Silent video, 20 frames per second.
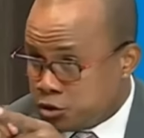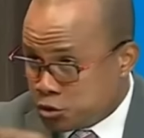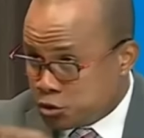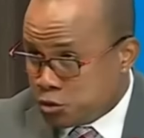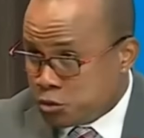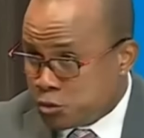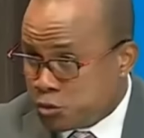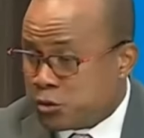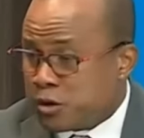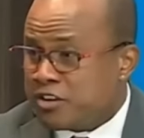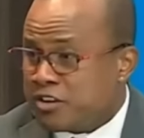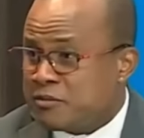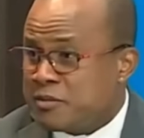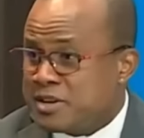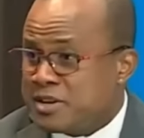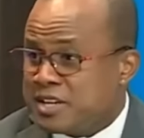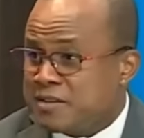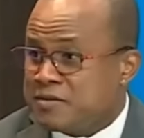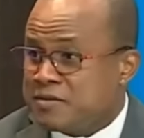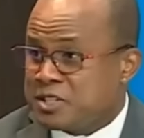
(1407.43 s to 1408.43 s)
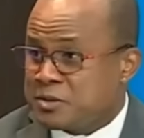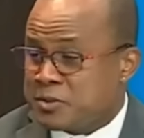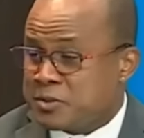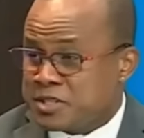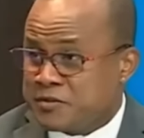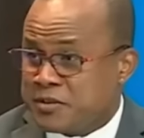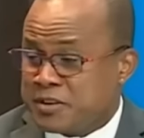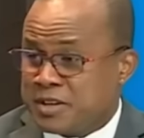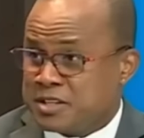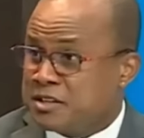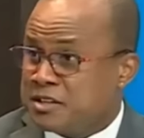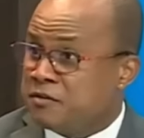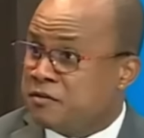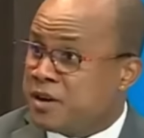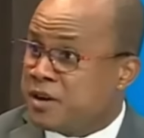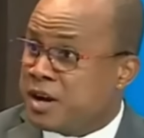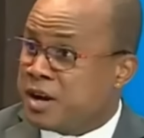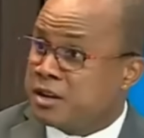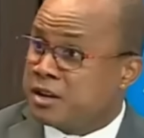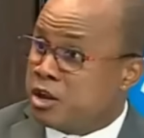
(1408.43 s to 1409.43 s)
You have been given the specific task. In
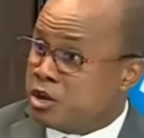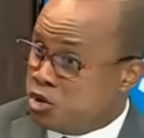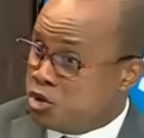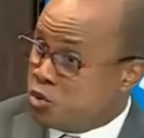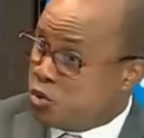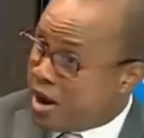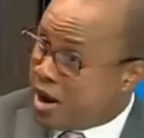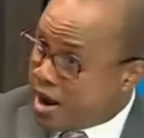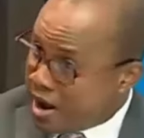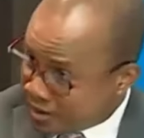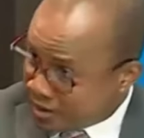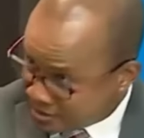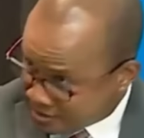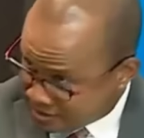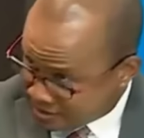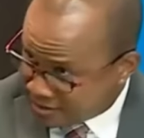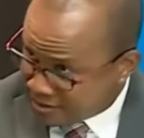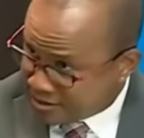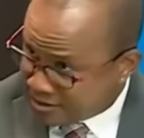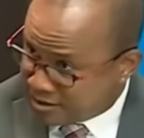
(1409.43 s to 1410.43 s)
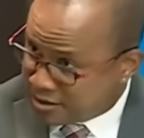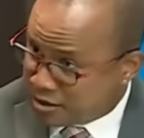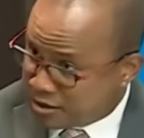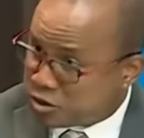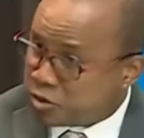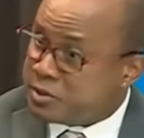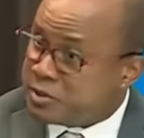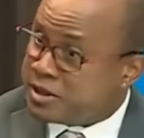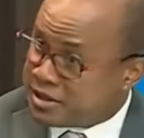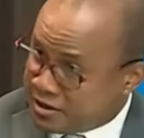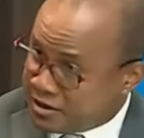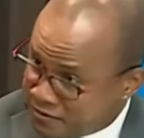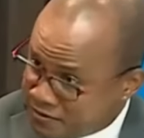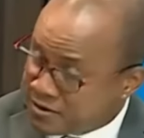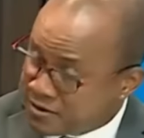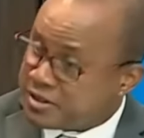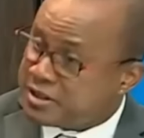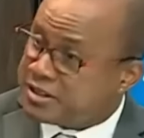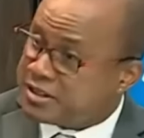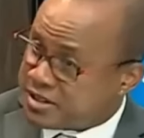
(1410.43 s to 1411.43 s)
fact, you asked to be
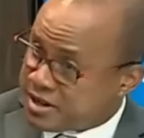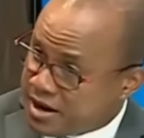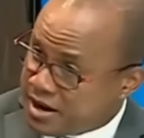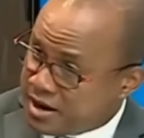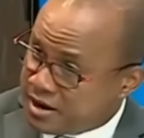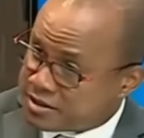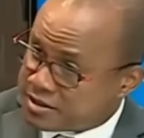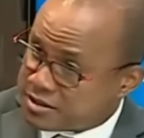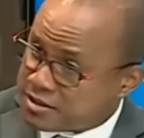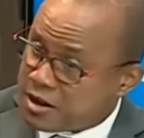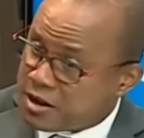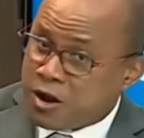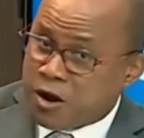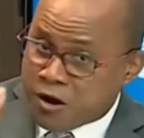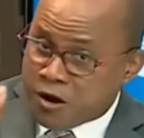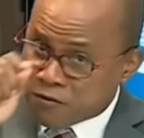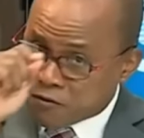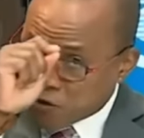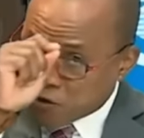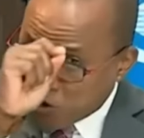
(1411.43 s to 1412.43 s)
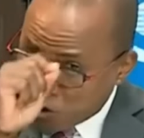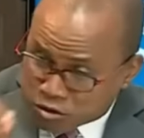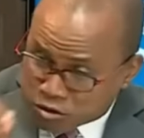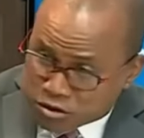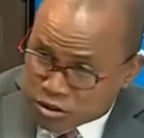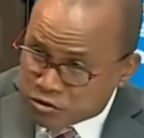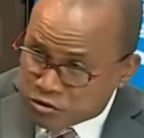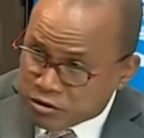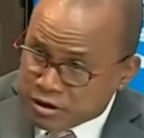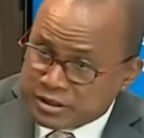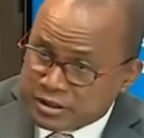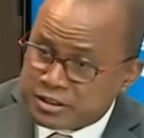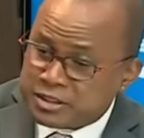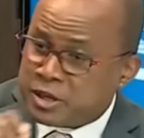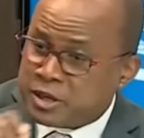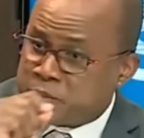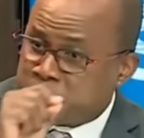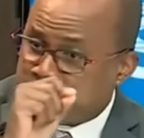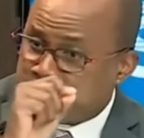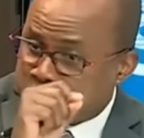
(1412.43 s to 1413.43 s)
given the task of cutting red
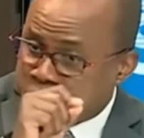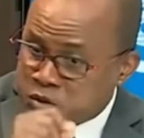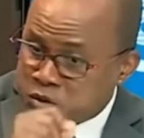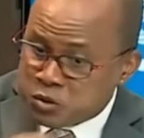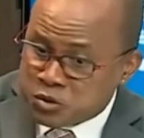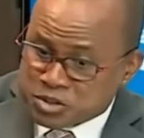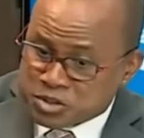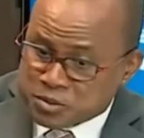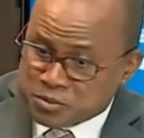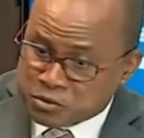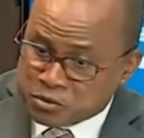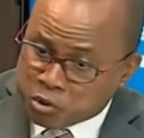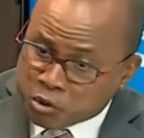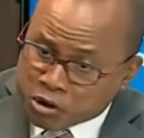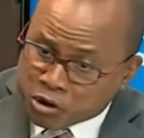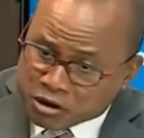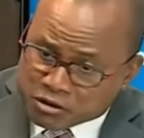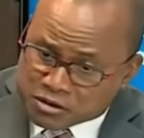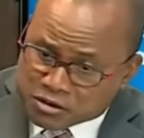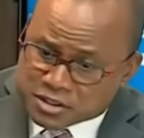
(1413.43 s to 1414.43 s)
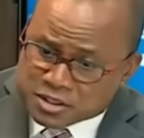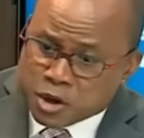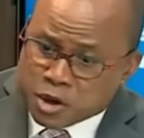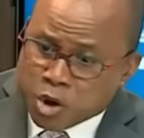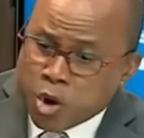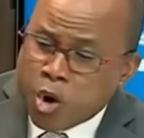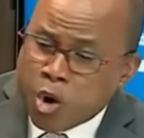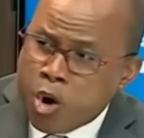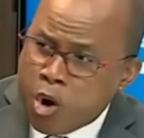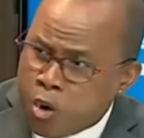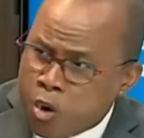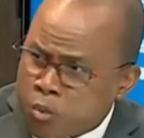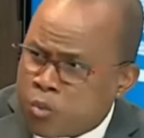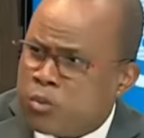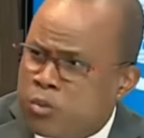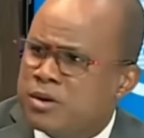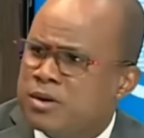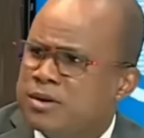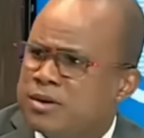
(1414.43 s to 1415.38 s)
tape, reducing bureaucracy. How?